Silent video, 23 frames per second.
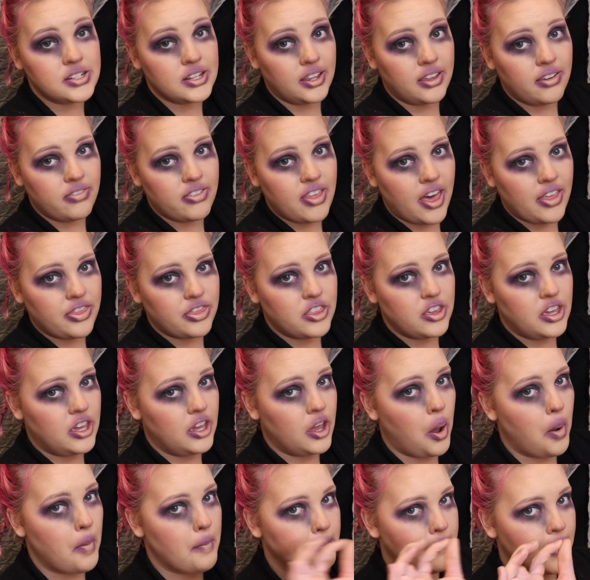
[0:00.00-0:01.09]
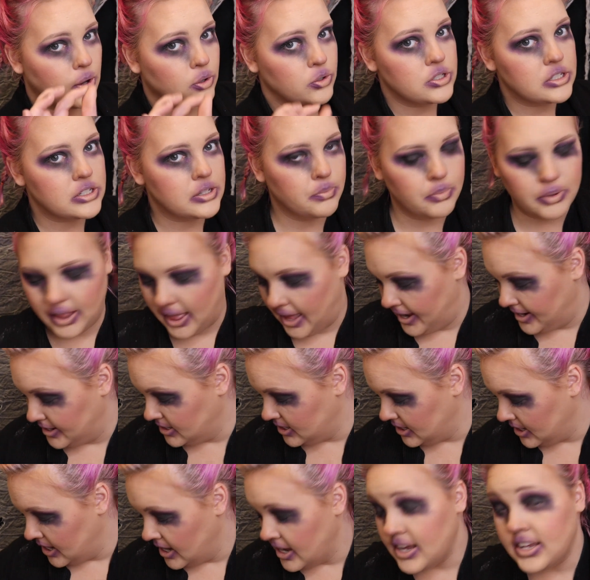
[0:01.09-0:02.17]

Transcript: to give that the most blend,